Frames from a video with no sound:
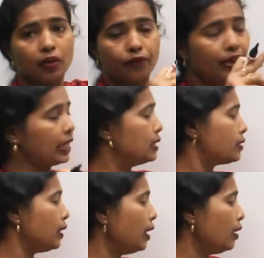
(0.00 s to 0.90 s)
we can
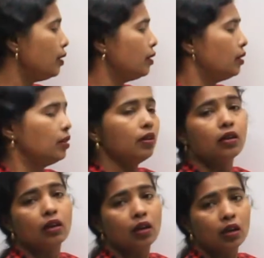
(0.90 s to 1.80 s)
see
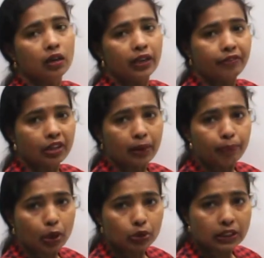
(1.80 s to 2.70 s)
if the
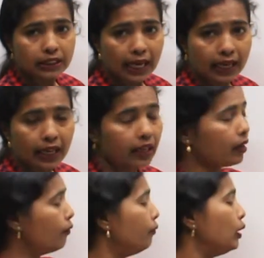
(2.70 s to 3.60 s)
compound is
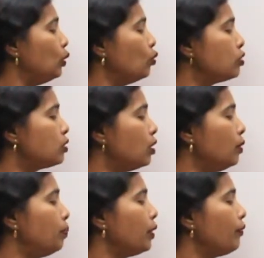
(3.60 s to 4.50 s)
cyclic, we use
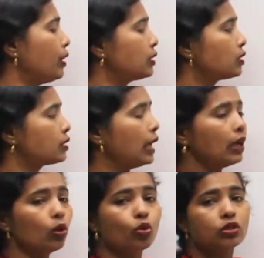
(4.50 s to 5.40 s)
the prefix
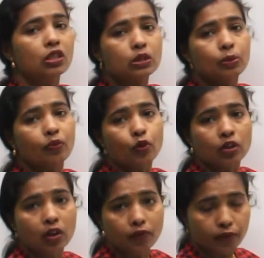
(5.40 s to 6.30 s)
cyclo just before
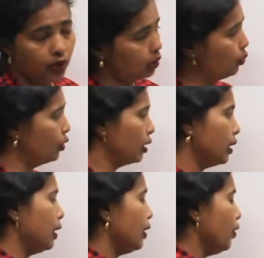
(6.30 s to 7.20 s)
the word root.
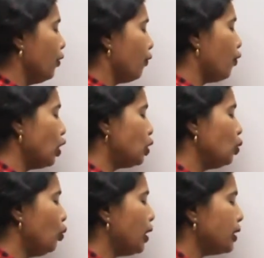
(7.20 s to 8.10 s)
For
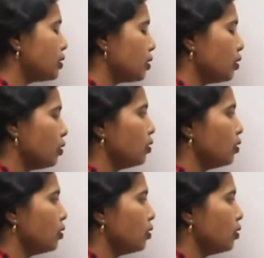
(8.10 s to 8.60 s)
two rings,